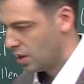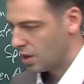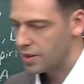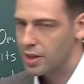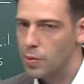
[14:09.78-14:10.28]

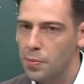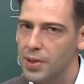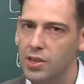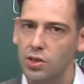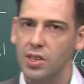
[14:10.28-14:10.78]
And the thing about
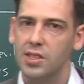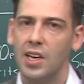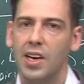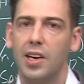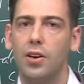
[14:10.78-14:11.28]
pleasure is
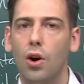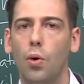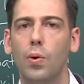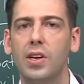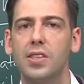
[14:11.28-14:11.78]
it
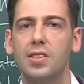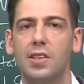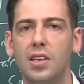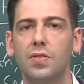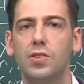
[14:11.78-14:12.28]
always
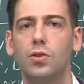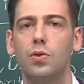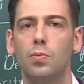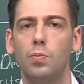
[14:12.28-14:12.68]
leaves you